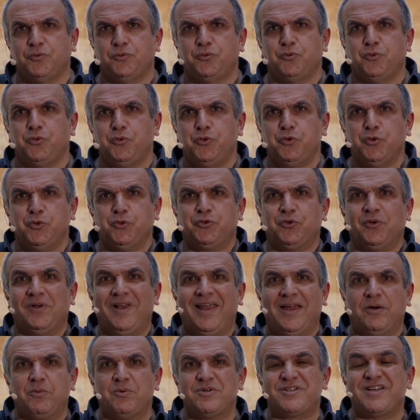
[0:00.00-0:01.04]
use your
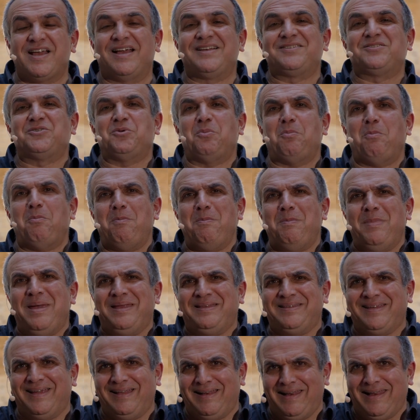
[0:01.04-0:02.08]
language as a
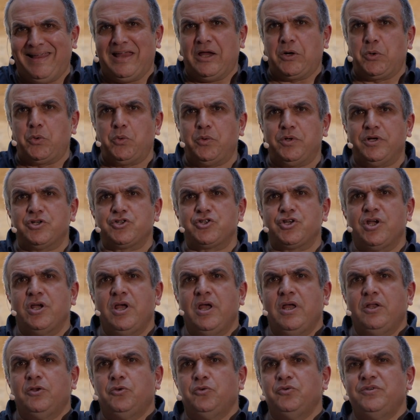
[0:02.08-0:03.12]
meta language
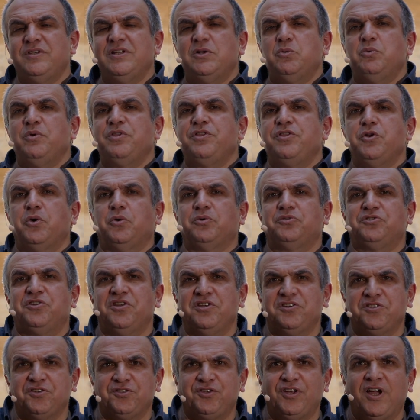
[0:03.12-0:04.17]
to deal with your
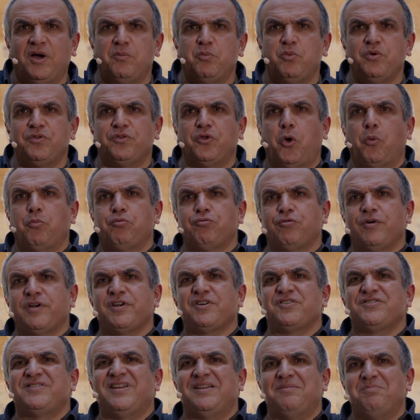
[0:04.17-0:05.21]
data type with
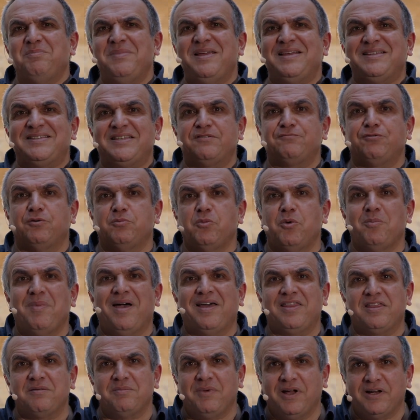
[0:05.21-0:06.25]
operators that make sense from a
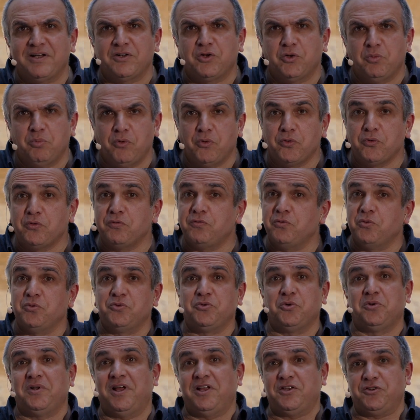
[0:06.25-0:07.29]
mathematical point of view.
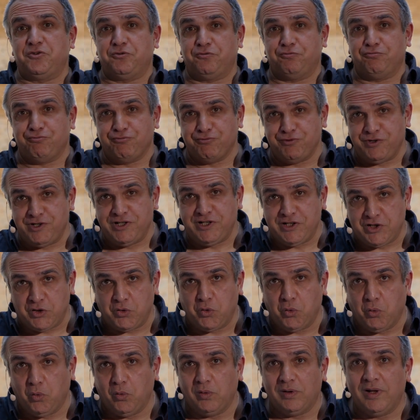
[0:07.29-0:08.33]
So that's really
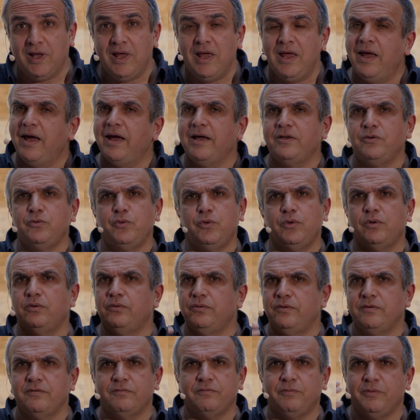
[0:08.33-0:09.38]
cool. And
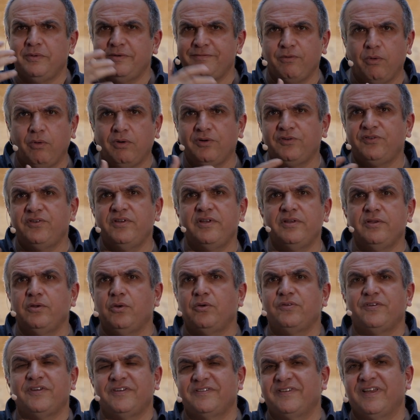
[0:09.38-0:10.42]
we've all seen
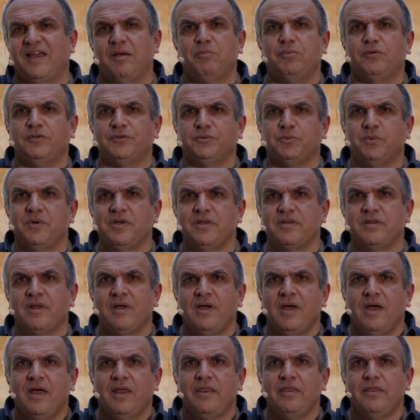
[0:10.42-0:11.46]
those examples with
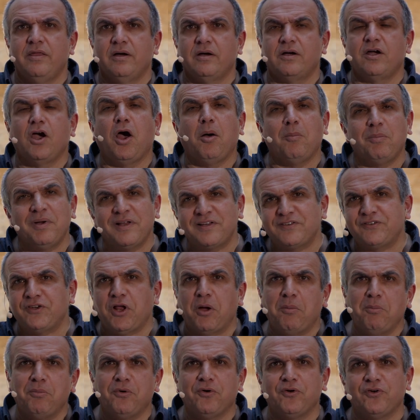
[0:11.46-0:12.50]
the complex
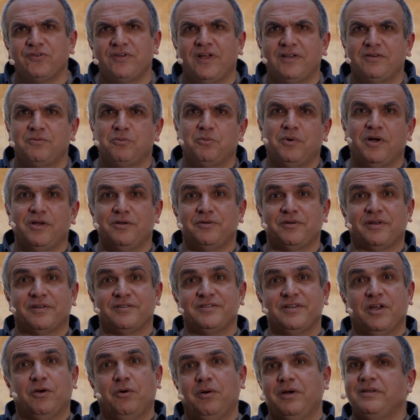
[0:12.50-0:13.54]
numbers where you can
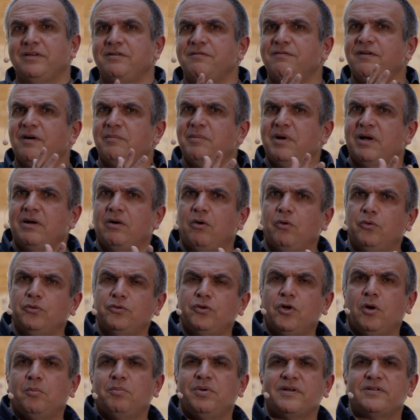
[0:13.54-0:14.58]
say, oh, I define my own
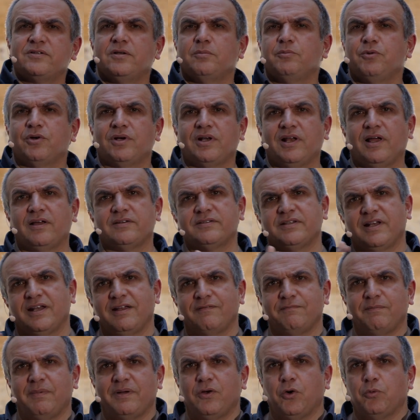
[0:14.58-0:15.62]
complex number class and I
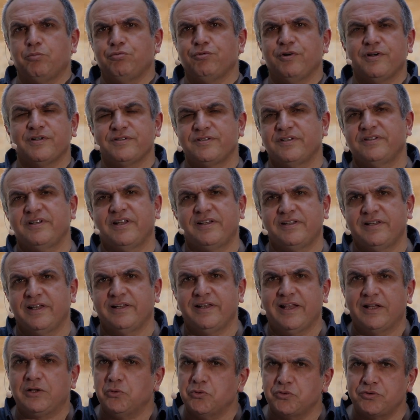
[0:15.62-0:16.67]
have my operators, and
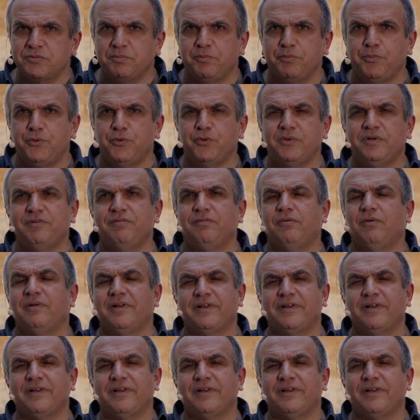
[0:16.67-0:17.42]
that looks beautiful.